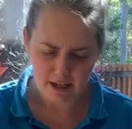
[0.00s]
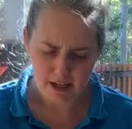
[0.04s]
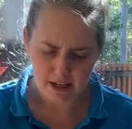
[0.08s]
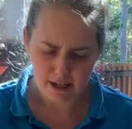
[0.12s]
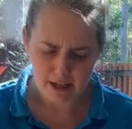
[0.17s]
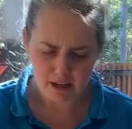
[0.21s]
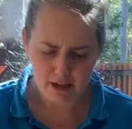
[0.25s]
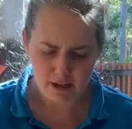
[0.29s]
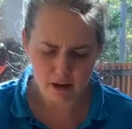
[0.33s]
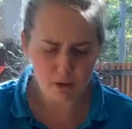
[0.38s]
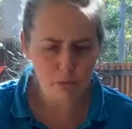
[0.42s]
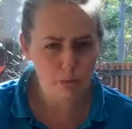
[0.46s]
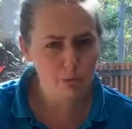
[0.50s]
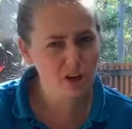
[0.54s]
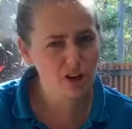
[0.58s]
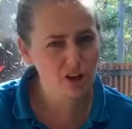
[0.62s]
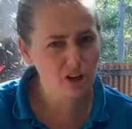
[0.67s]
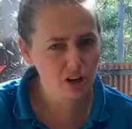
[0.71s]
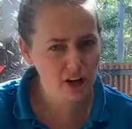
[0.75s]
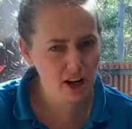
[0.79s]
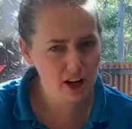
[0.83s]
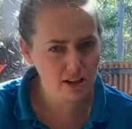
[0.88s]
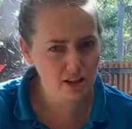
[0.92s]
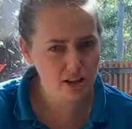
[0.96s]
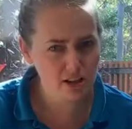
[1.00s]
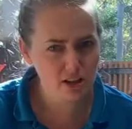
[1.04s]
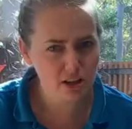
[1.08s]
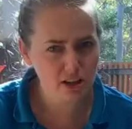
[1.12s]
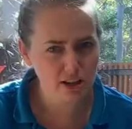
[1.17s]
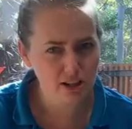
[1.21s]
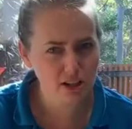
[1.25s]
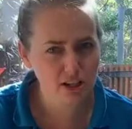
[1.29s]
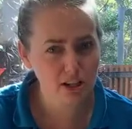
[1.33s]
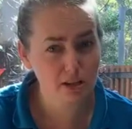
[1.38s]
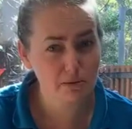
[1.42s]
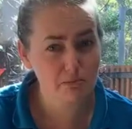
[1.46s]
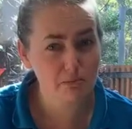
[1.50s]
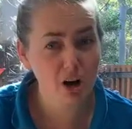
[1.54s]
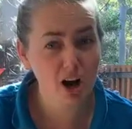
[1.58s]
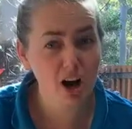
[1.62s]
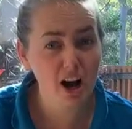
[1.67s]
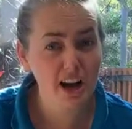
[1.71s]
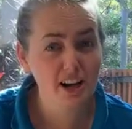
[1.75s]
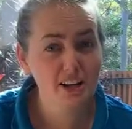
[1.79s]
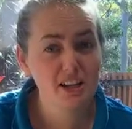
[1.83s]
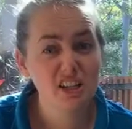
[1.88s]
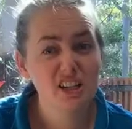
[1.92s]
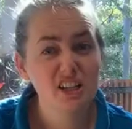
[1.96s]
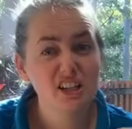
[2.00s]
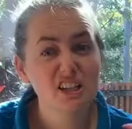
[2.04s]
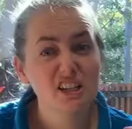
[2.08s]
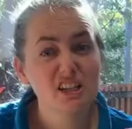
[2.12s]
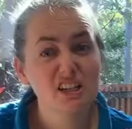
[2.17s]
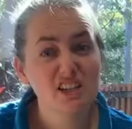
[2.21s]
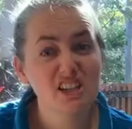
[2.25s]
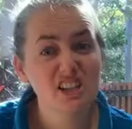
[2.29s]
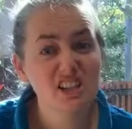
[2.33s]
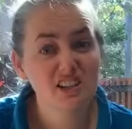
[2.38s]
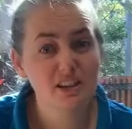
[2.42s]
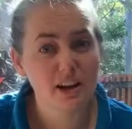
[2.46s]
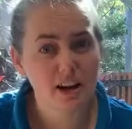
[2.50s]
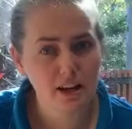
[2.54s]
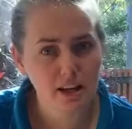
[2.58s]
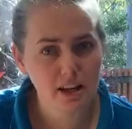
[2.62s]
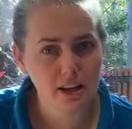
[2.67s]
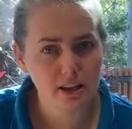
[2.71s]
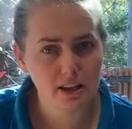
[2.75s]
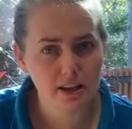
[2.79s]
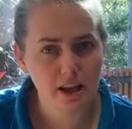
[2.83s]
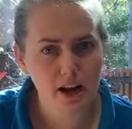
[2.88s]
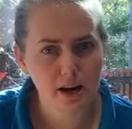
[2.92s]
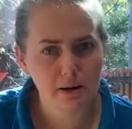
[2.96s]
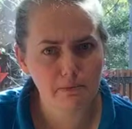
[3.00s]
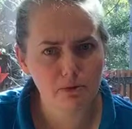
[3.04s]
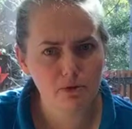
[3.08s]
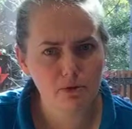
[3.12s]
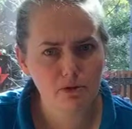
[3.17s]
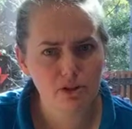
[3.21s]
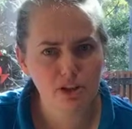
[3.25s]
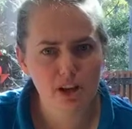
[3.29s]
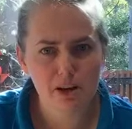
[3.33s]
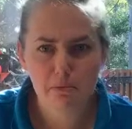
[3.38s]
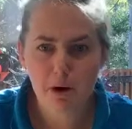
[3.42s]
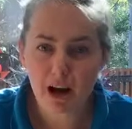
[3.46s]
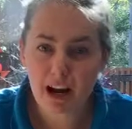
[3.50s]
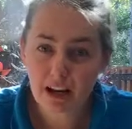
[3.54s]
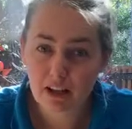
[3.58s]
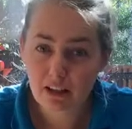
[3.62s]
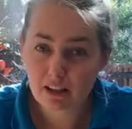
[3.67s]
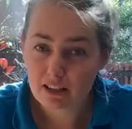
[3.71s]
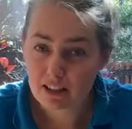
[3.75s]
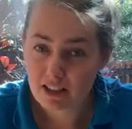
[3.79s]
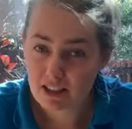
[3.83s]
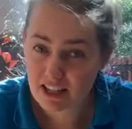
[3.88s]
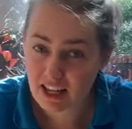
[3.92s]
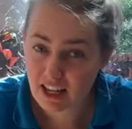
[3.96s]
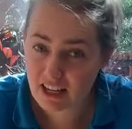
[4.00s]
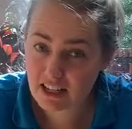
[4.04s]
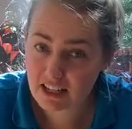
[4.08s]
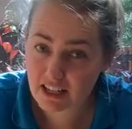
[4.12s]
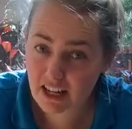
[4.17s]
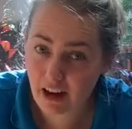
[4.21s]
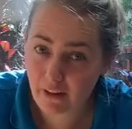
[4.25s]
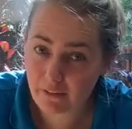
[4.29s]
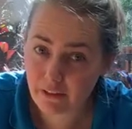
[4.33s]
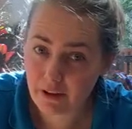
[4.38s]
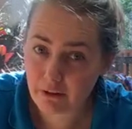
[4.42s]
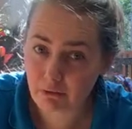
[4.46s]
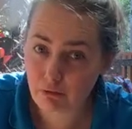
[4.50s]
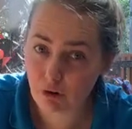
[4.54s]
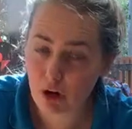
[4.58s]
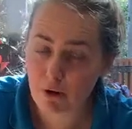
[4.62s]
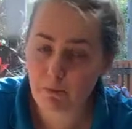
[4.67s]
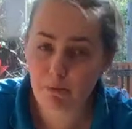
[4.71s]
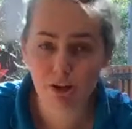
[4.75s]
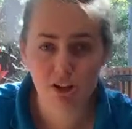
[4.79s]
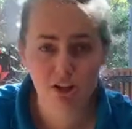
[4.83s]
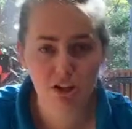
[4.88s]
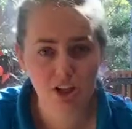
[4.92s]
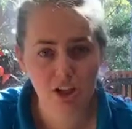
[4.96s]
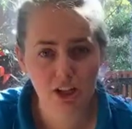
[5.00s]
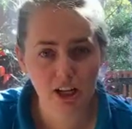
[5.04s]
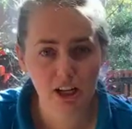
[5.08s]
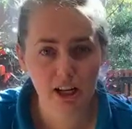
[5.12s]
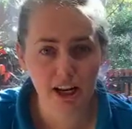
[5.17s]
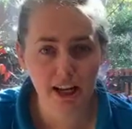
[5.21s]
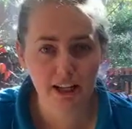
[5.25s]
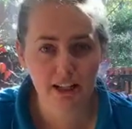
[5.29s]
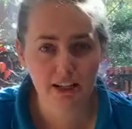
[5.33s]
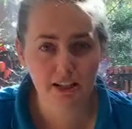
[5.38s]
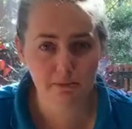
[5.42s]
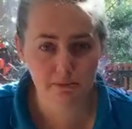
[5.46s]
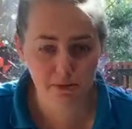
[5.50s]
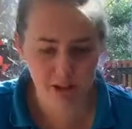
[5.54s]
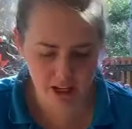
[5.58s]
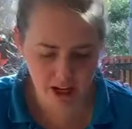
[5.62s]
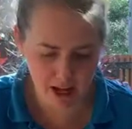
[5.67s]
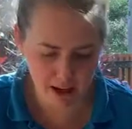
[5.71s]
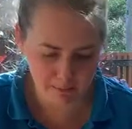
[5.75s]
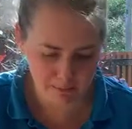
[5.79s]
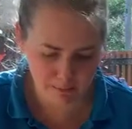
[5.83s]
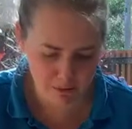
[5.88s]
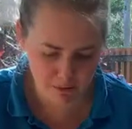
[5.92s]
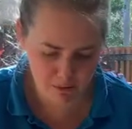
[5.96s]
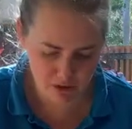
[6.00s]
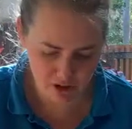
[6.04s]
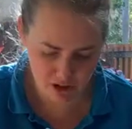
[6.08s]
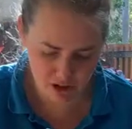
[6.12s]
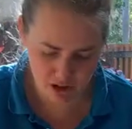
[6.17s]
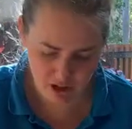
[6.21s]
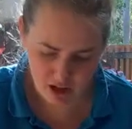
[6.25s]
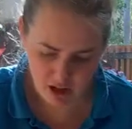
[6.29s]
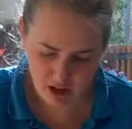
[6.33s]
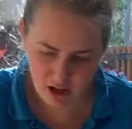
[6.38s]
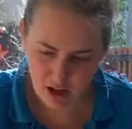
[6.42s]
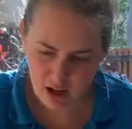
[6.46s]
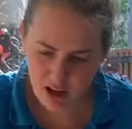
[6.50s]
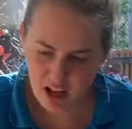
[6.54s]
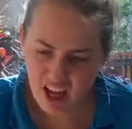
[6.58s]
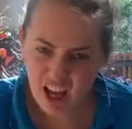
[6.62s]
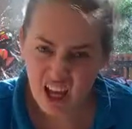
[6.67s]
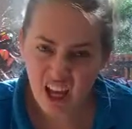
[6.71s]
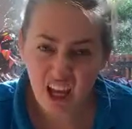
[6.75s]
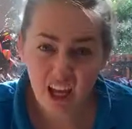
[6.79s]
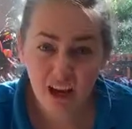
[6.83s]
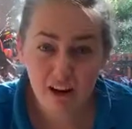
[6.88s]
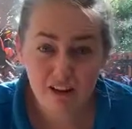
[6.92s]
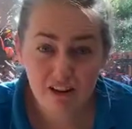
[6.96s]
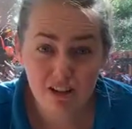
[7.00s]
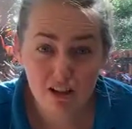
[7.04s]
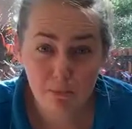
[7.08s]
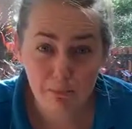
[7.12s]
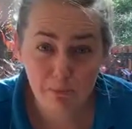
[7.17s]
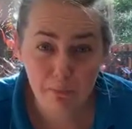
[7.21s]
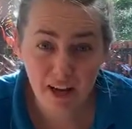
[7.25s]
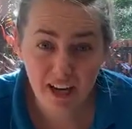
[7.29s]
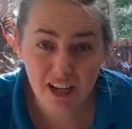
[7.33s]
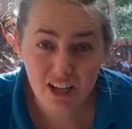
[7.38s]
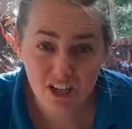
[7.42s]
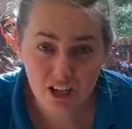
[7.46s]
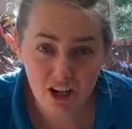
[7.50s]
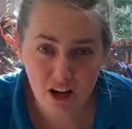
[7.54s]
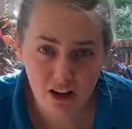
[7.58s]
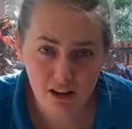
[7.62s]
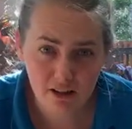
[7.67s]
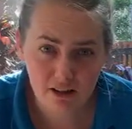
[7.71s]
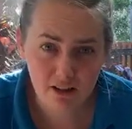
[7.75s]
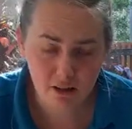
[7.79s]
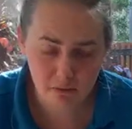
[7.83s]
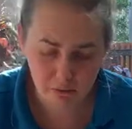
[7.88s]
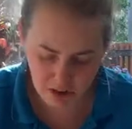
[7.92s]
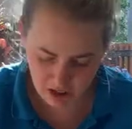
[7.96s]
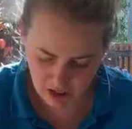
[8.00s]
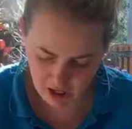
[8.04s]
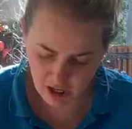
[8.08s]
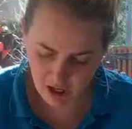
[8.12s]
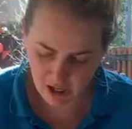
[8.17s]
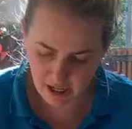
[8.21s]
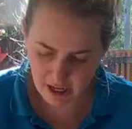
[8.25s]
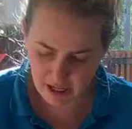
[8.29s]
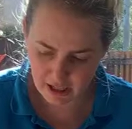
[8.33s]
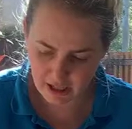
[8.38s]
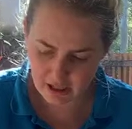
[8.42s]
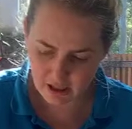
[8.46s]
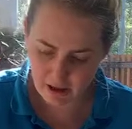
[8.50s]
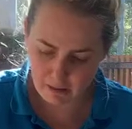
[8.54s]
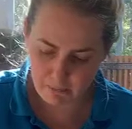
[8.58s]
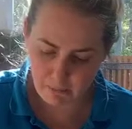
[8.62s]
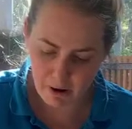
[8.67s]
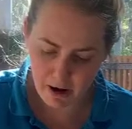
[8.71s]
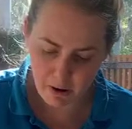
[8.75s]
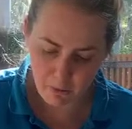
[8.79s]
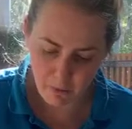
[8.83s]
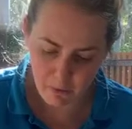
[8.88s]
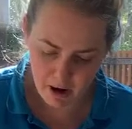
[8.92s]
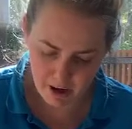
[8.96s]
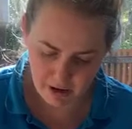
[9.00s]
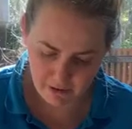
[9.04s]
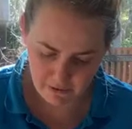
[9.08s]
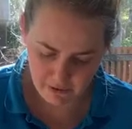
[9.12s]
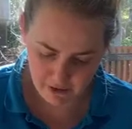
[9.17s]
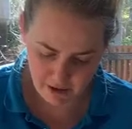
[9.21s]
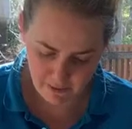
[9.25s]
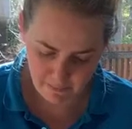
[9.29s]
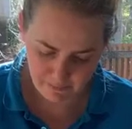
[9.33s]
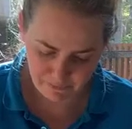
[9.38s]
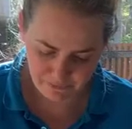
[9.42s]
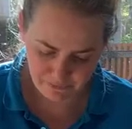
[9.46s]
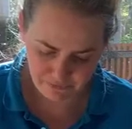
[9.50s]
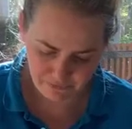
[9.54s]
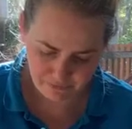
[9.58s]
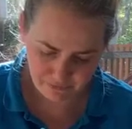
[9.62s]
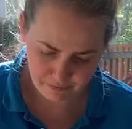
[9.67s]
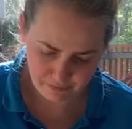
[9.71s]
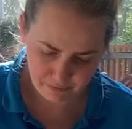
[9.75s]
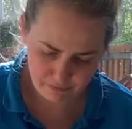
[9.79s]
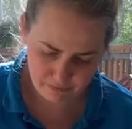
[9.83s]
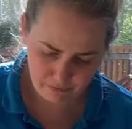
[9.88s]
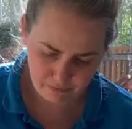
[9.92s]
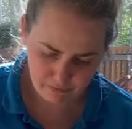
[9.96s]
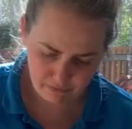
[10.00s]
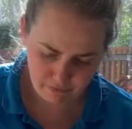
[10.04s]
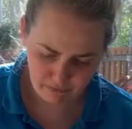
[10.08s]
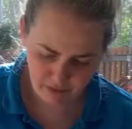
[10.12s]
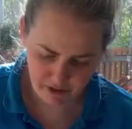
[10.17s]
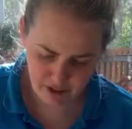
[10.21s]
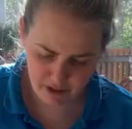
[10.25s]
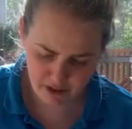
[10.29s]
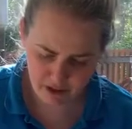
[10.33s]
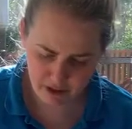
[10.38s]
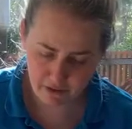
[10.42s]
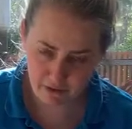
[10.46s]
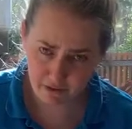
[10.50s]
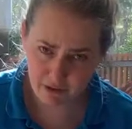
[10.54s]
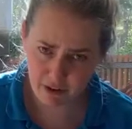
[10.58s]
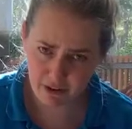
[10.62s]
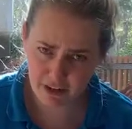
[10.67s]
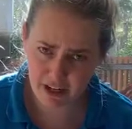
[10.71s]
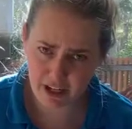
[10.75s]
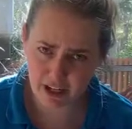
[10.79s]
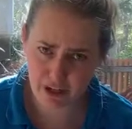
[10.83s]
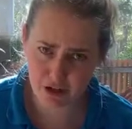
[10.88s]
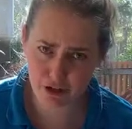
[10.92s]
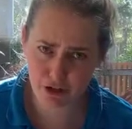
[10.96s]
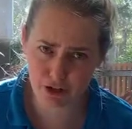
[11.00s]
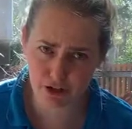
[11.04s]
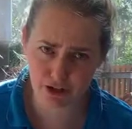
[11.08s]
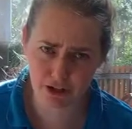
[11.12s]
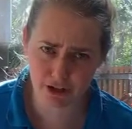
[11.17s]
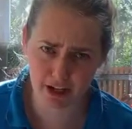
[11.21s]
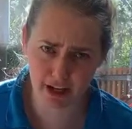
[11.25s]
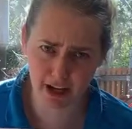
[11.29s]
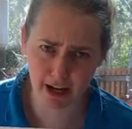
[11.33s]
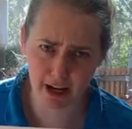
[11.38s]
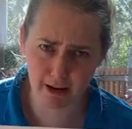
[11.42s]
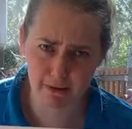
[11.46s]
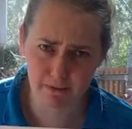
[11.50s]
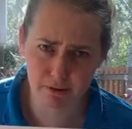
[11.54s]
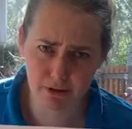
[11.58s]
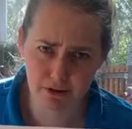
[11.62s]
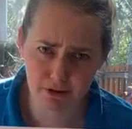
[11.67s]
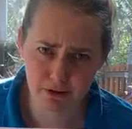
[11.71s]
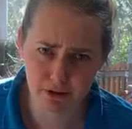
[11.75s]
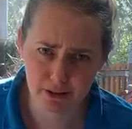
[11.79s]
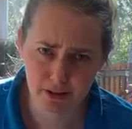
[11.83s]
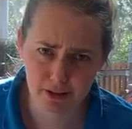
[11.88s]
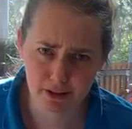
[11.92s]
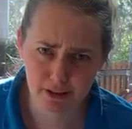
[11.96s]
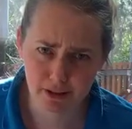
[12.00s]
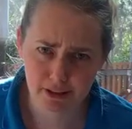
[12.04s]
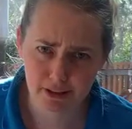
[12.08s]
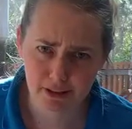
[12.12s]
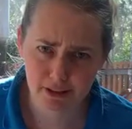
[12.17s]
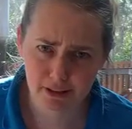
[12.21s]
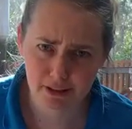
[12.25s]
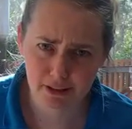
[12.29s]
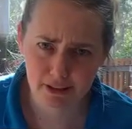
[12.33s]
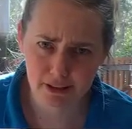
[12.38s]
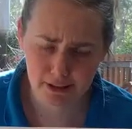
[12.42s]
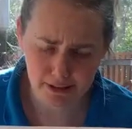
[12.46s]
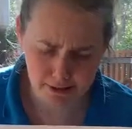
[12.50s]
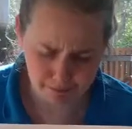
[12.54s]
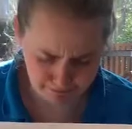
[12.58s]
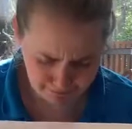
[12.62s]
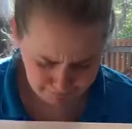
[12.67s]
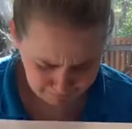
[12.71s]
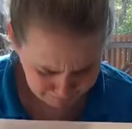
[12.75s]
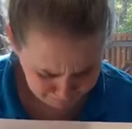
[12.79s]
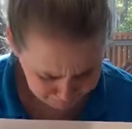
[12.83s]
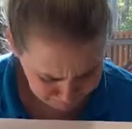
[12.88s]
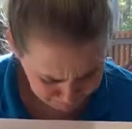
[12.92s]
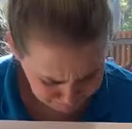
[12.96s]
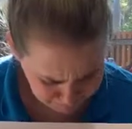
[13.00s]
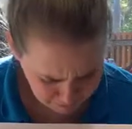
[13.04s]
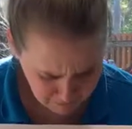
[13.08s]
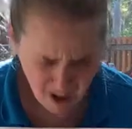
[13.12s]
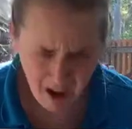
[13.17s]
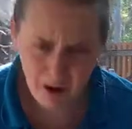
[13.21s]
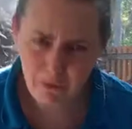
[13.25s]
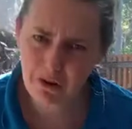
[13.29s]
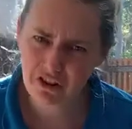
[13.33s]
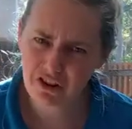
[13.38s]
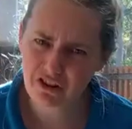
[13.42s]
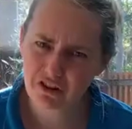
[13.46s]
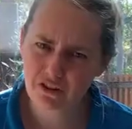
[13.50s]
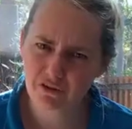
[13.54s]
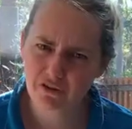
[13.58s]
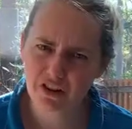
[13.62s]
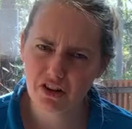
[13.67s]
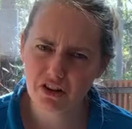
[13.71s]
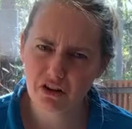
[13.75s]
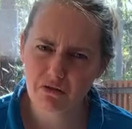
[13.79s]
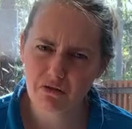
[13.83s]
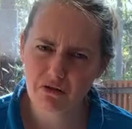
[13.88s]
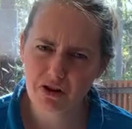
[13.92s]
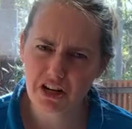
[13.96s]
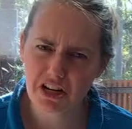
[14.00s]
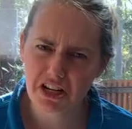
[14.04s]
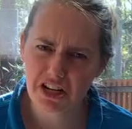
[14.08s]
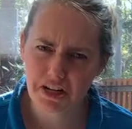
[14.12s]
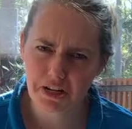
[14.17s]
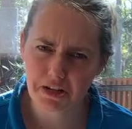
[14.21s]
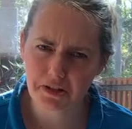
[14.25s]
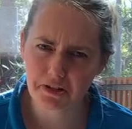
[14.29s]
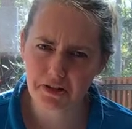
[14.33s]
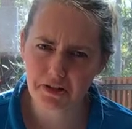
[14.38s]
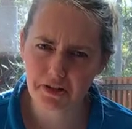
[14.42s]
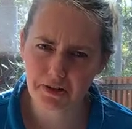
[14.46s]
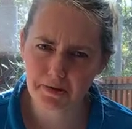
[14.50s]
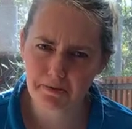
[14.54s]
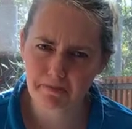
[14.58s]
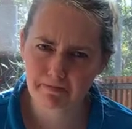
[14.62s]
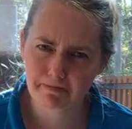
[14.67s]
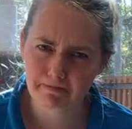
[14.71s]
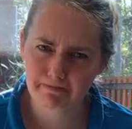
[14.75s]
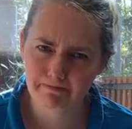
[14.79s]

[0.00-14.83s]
So we know how scientists might study the animals. They might send down their robots to collect some samples. Here is a picture that was collected by one of them. It's a very interesting animal. I wonder if you know what it is.